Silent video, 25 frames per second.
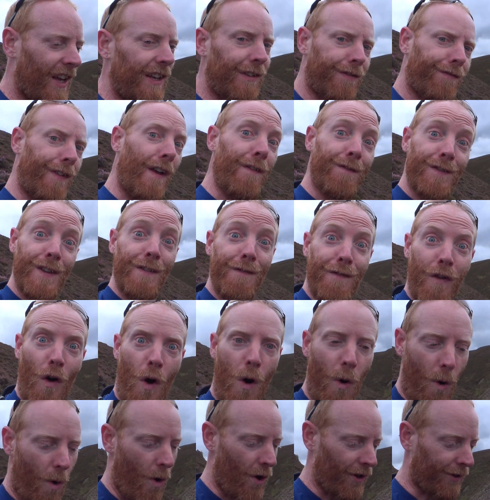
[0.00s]
There's
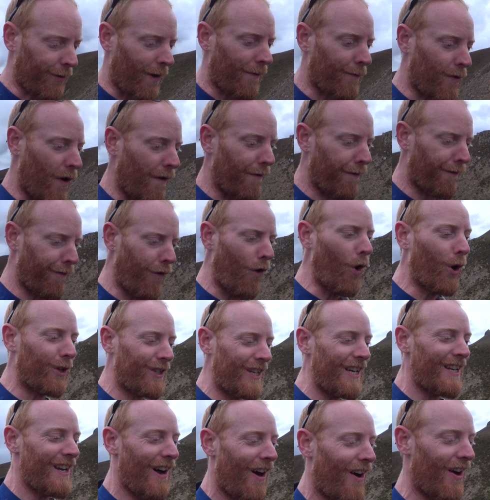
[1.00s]
54, so I've got
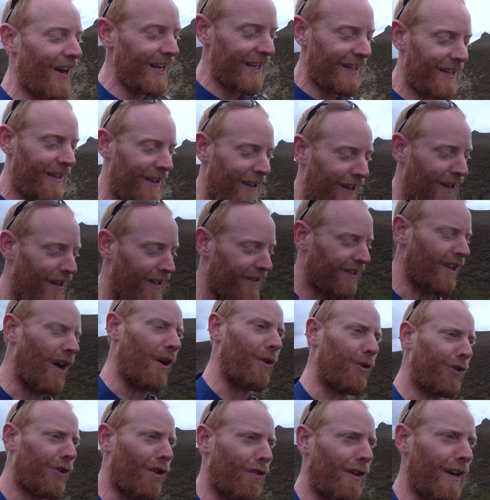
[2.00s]
49.
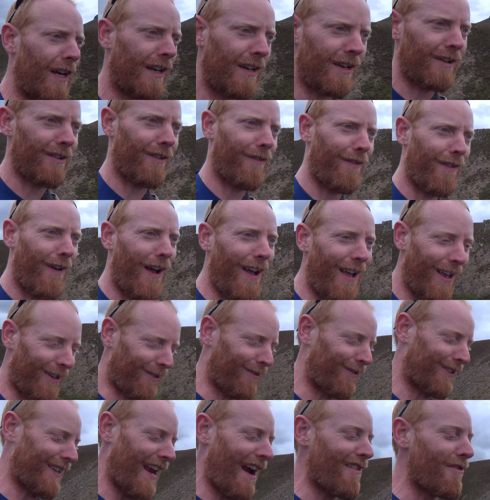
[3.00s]
No, sorry,
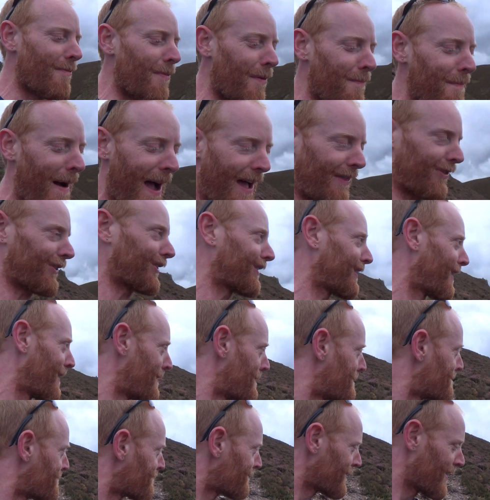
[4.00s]
that's terrible maths.
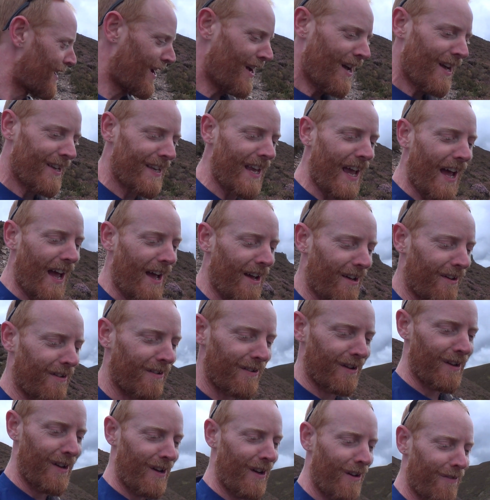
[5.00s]
Yeah,
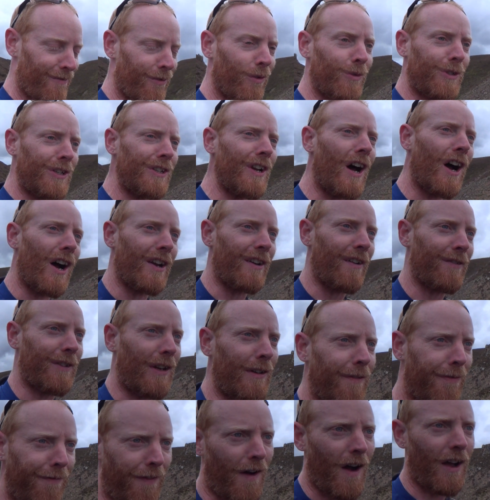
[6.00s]
49. I've
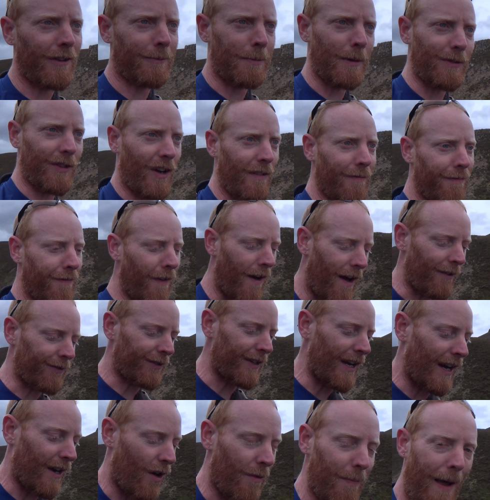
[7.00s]
done 5. I suppose I've done 5.
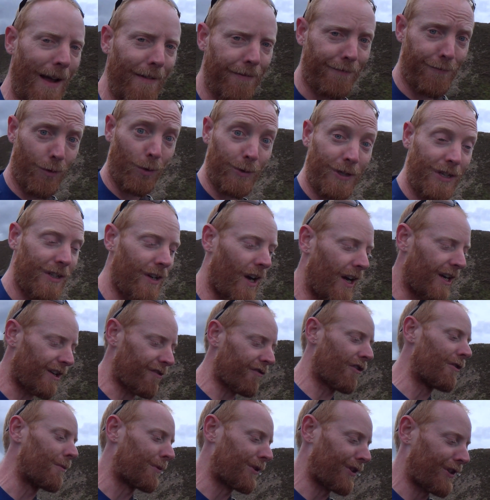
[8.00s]
So yeah, I've got about 49
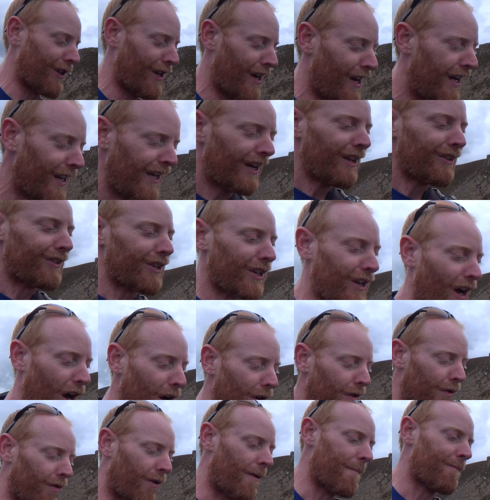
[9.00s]
groups to
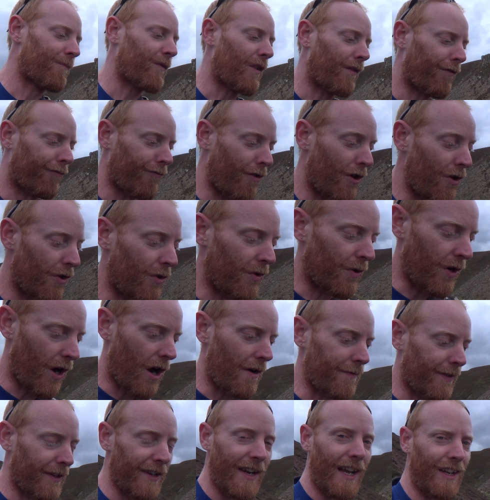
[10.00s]
go through
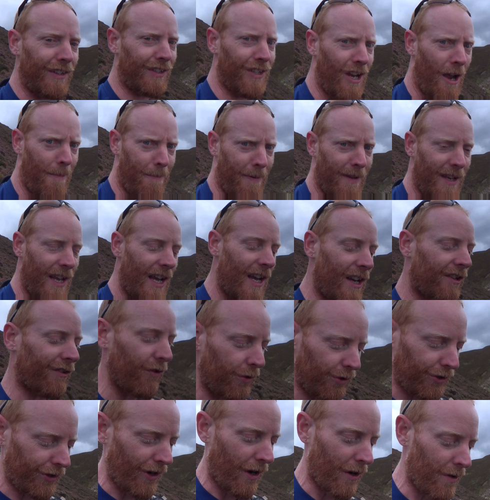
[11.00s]
over the next couple of years
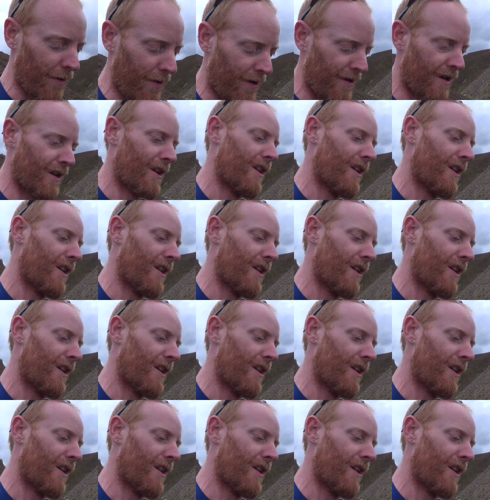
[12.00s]
or so.